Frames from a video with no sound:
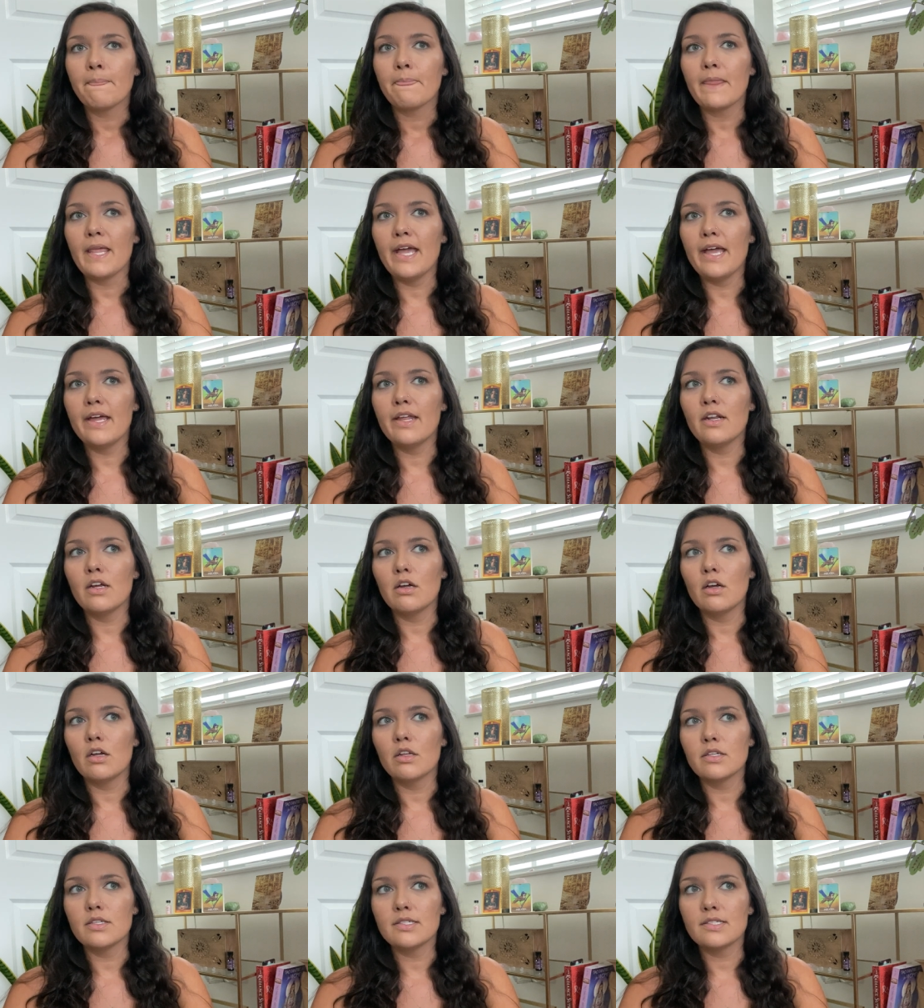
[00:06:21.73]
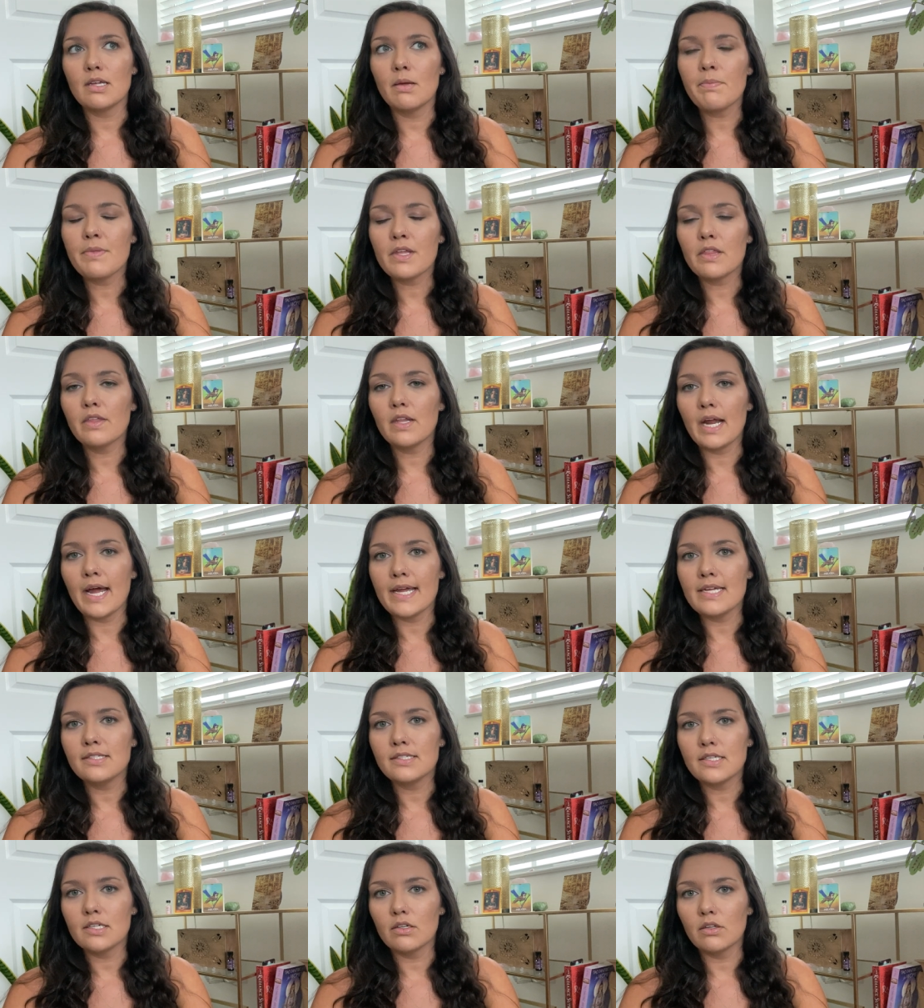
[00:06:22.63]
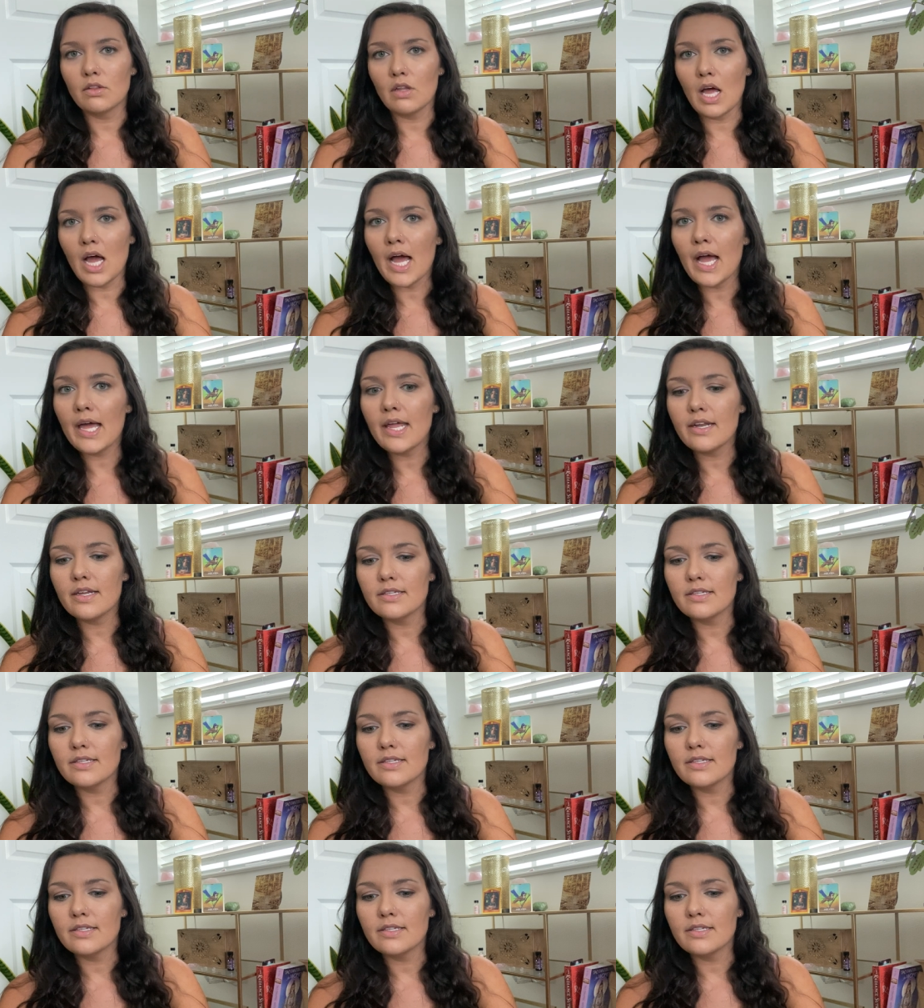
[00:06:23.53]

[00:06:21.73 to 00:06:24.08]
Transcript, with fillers: And something that I see a lot